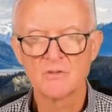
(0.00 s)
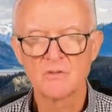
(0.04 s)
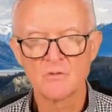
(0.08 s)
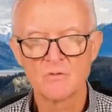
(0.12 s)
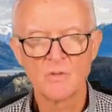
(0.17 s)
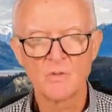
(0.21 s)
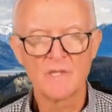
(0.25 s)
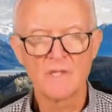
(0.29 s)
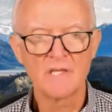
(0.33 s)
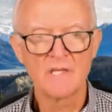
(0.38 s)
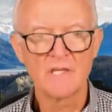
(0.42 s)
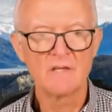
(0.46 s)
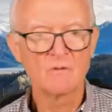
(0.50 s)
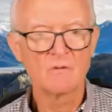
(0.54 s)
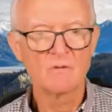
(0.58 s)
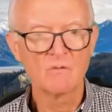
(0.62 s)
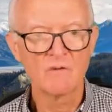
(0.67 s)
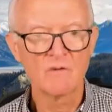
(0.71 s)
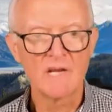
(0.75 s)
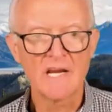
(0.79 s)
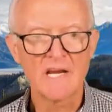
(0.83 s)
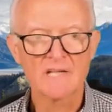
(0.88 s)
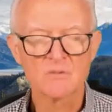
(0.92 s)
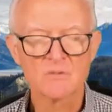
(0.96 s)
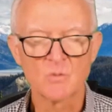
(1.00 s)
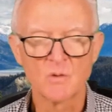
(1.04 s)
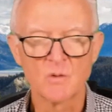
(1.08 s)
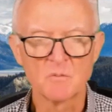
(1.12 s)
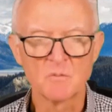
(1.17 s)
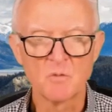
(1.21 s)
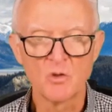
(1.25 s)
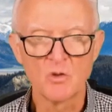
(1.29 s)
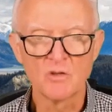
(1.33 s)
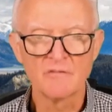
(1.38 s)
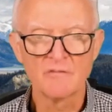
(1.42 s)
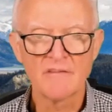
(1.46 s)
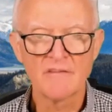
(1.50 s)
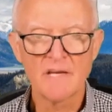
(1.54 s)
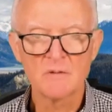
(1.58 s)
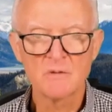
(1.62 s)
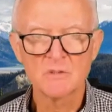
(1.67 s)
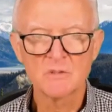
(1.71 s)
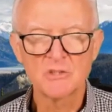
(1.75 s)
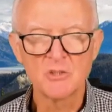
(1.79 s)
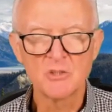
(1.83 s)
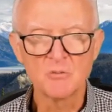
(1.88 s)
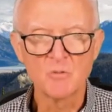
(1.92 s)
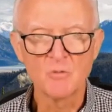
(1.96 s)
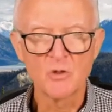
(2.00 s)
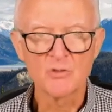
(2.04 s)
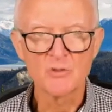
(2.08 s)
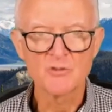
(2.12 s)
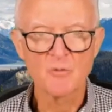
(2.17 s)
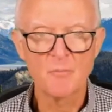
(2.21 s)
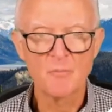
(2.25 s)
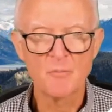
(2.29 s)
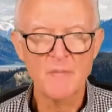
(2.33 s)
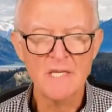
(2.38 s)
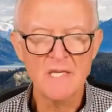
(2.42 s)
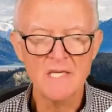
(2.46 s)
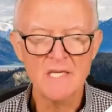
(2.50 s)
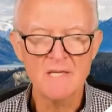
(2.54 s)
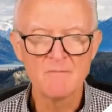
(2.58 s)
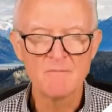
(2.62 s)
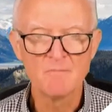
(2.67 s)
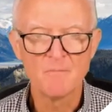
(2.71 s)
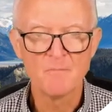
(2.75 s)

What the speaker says: we react 1 mole of A with 2 moles of B.